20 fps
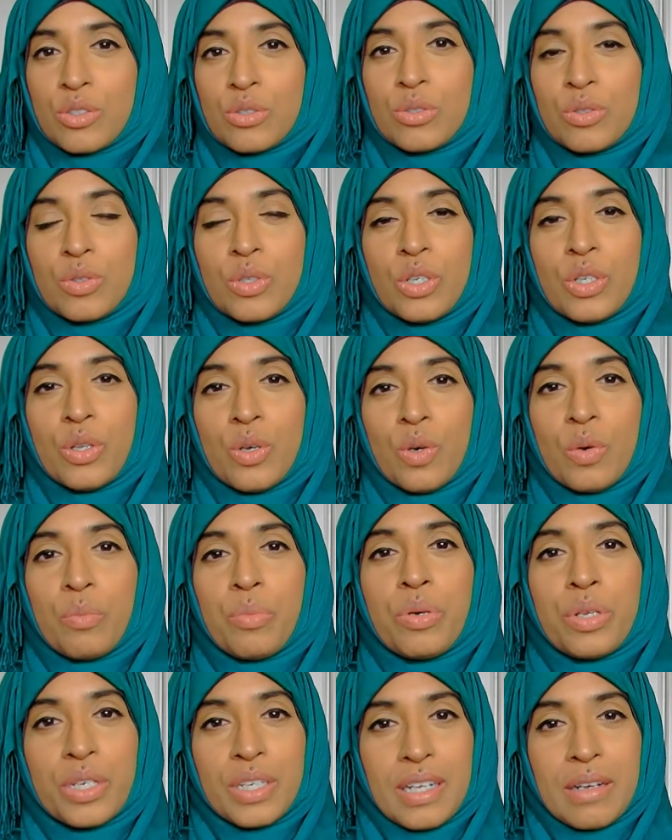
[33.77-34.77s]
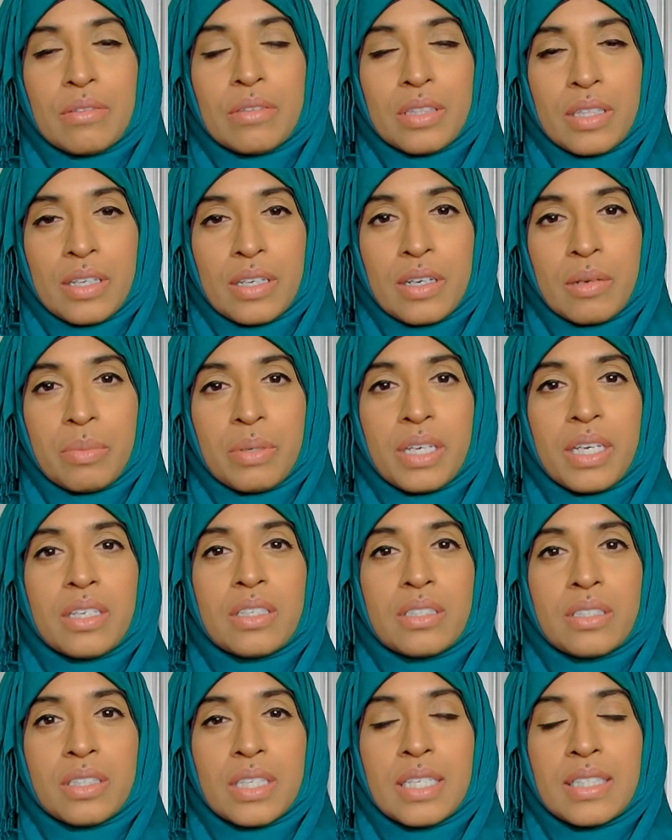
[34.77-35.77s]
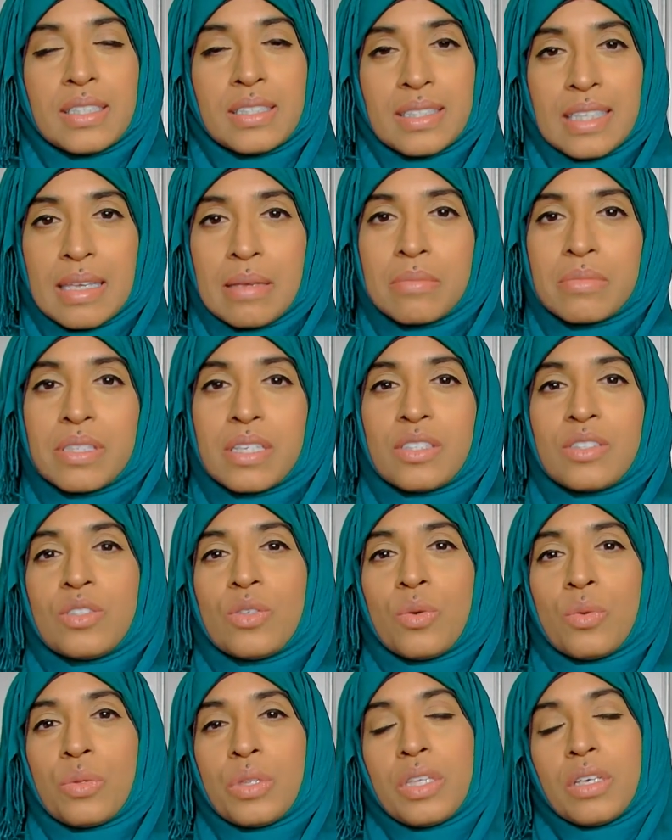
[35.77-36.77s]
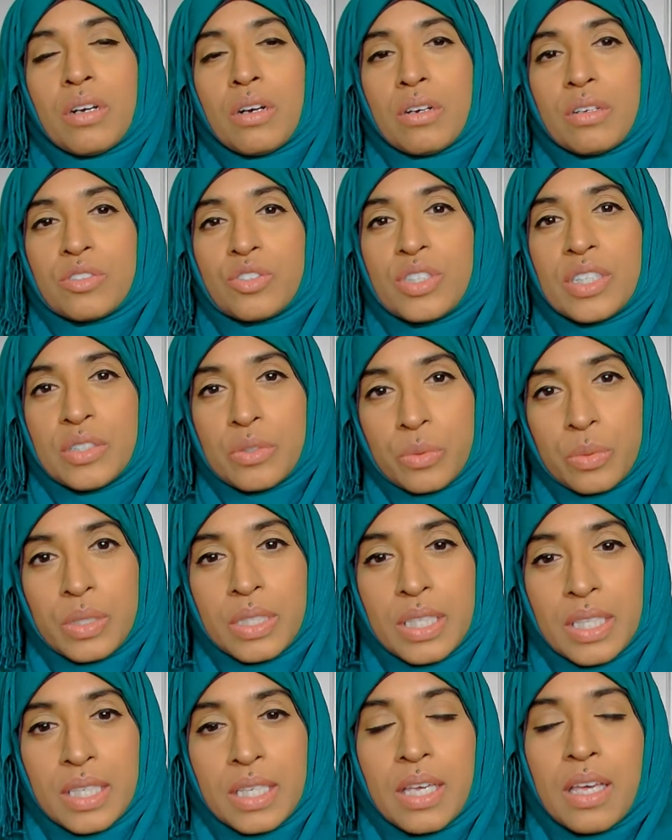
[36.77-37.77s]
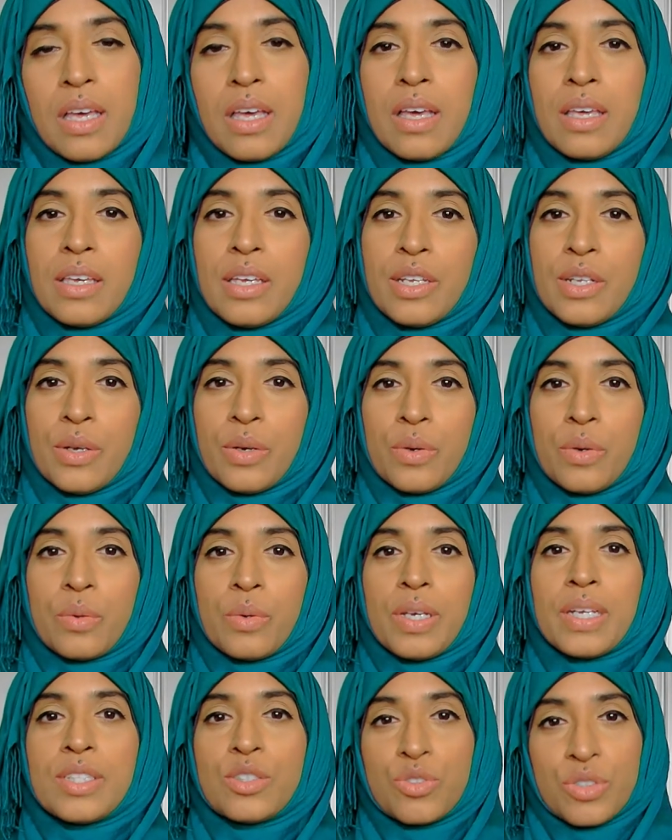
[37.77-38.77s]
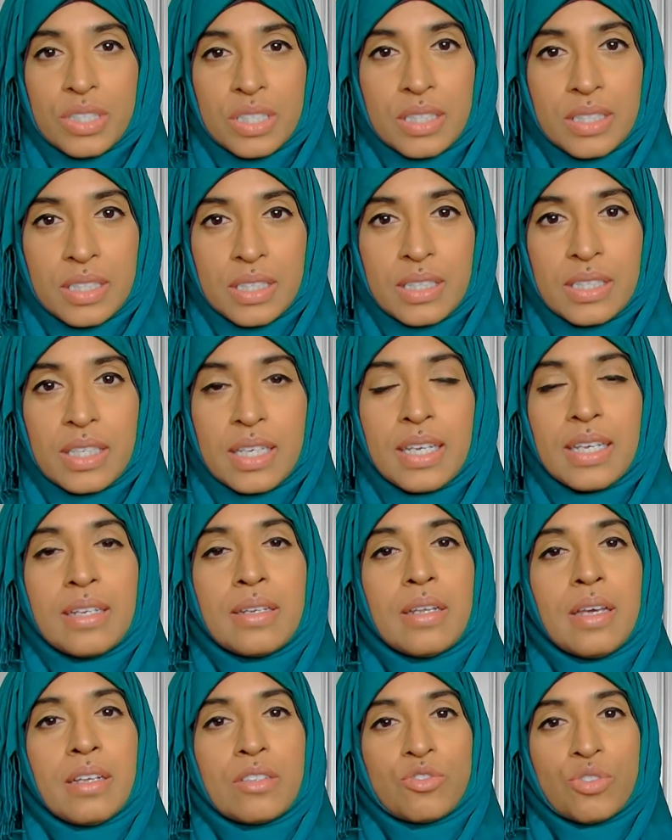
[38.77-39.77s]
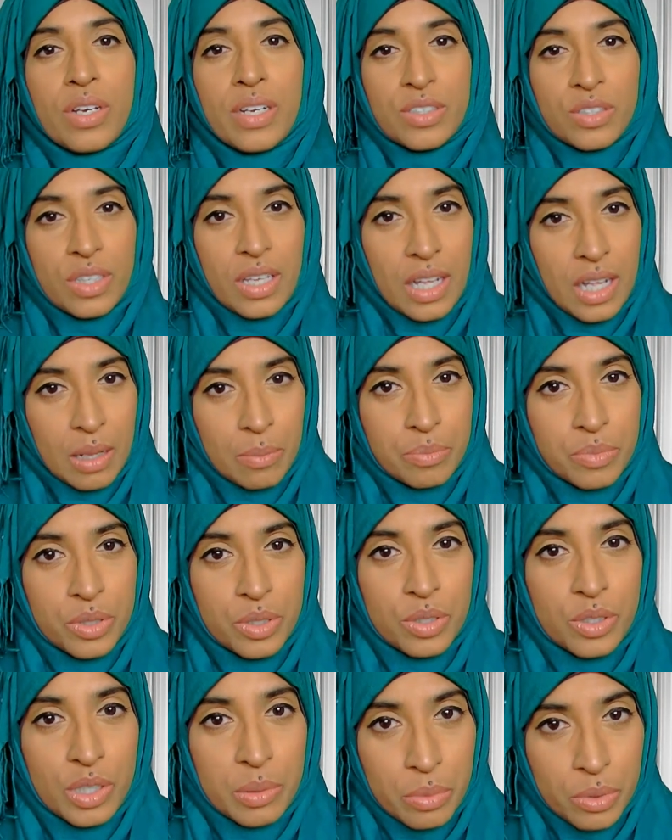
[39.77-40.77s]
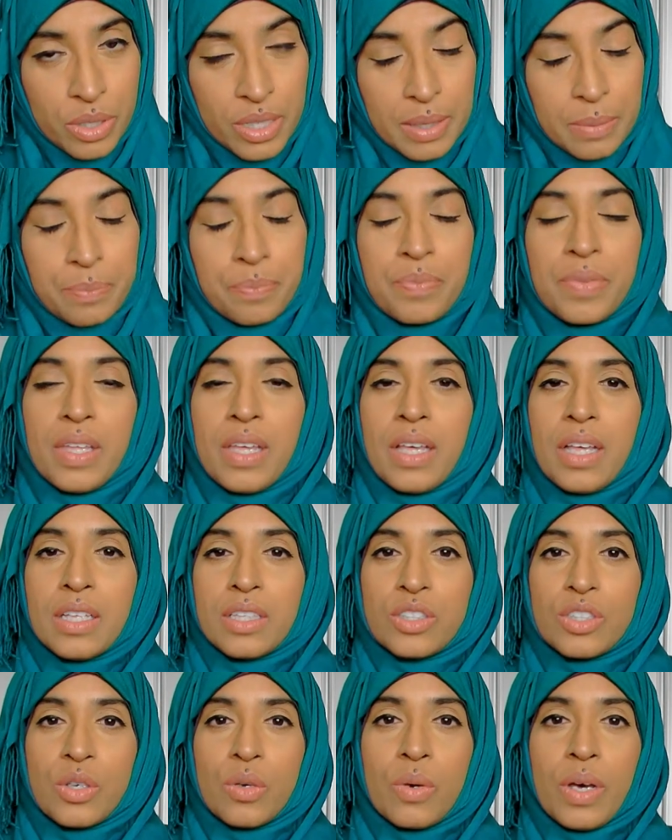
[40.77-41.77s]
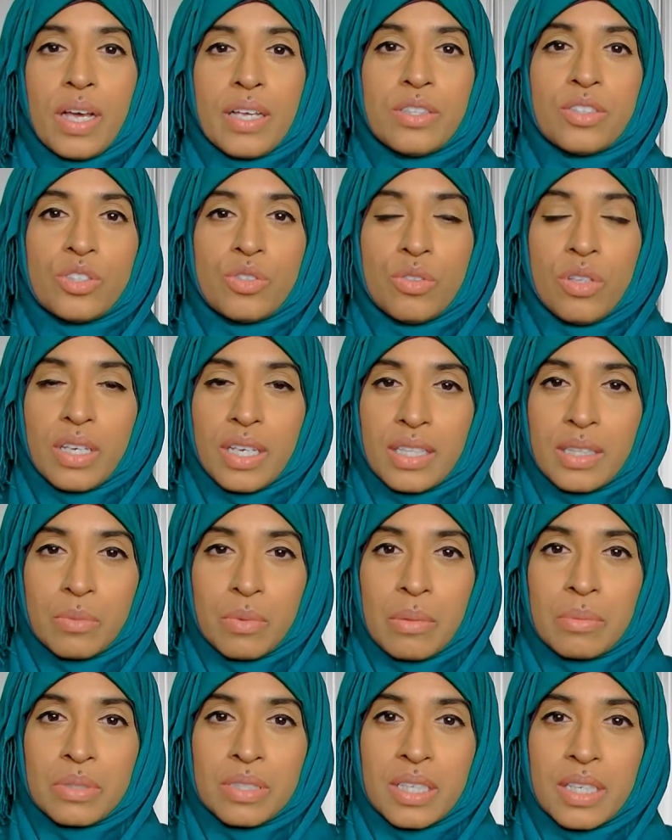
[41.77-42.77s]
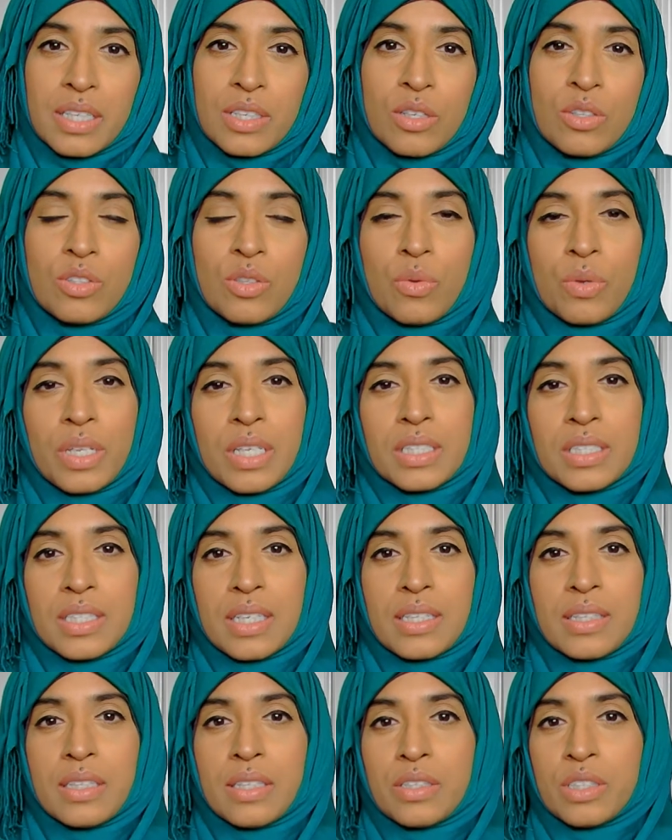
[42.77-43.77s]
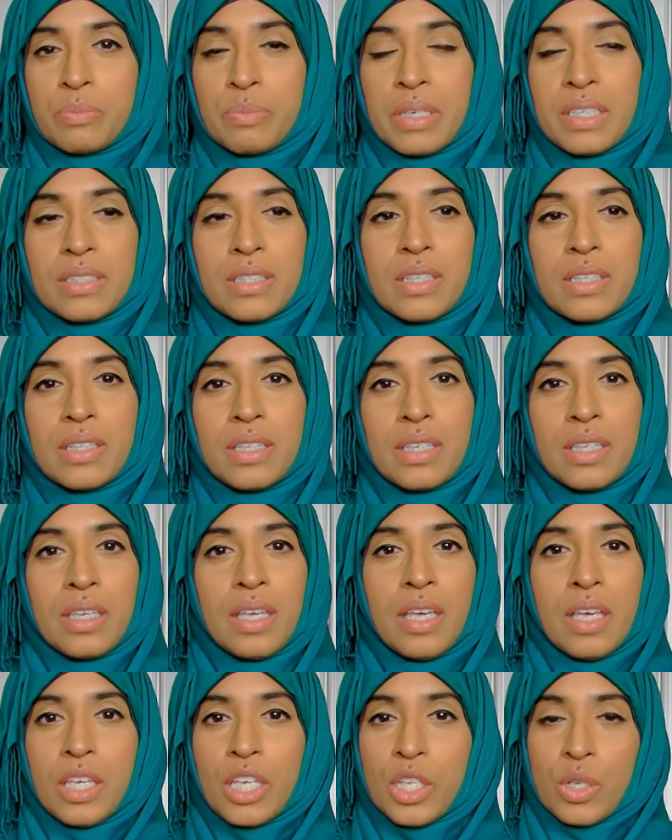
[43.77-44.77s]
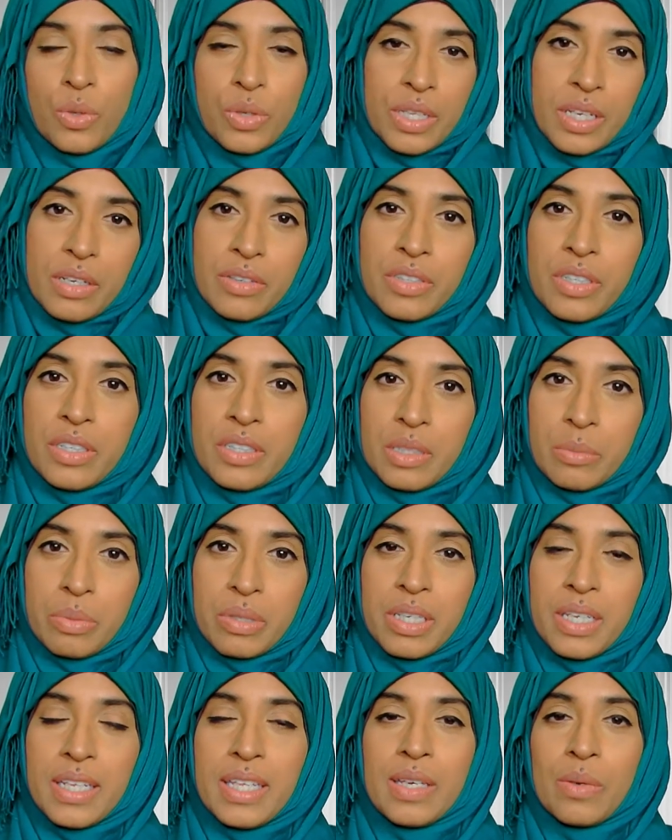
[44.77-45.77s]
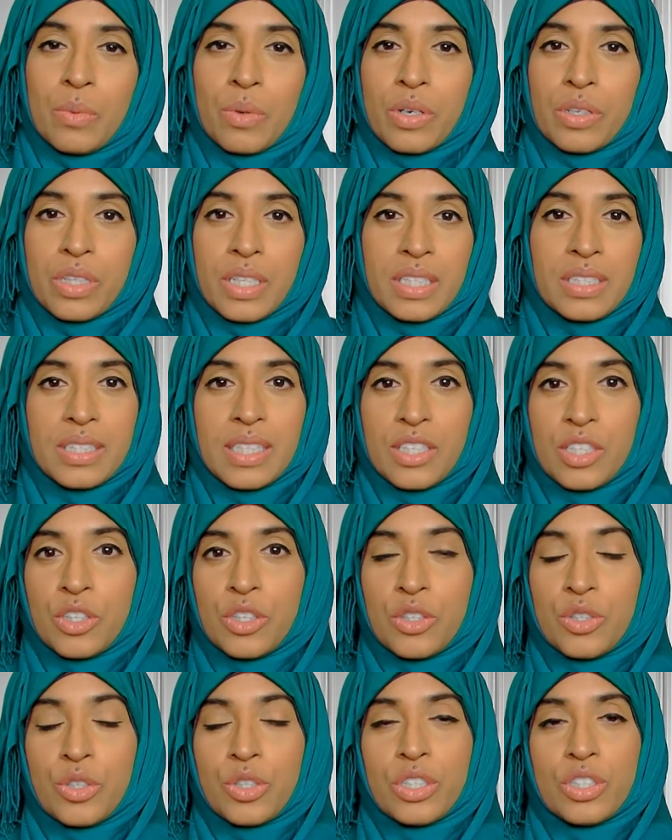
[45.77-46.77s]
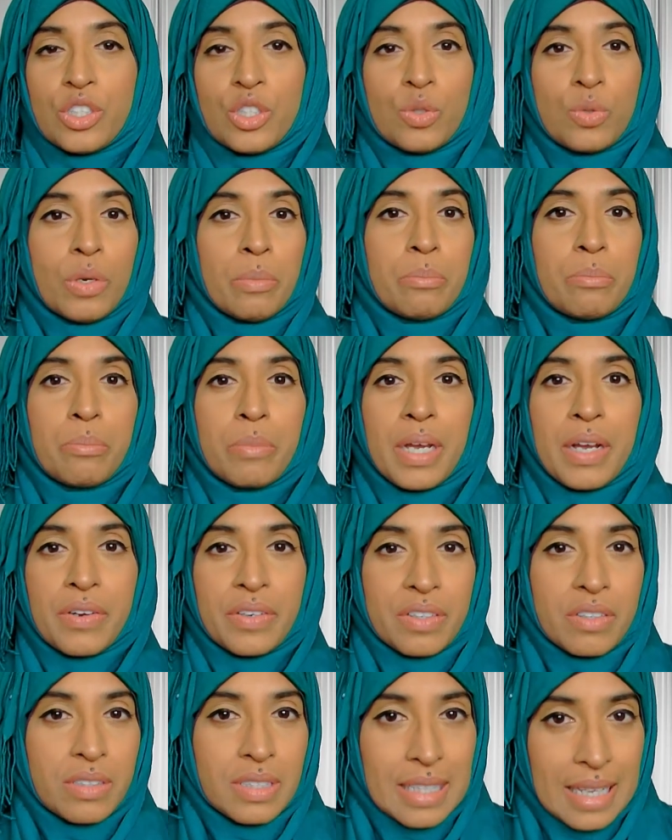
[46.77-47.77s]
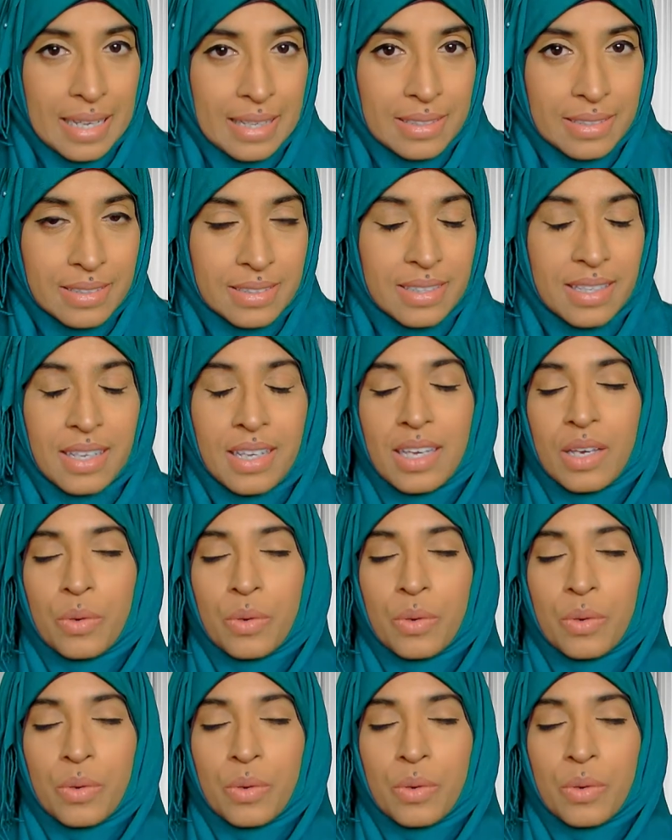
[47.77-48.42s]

to, you know, put it out there because it seems as though they are genuinely, you know, interested in trying to help the community. So as you look at the website, you'll notice that there's basically, you know, an area in the beginning where they say that you can do a marital test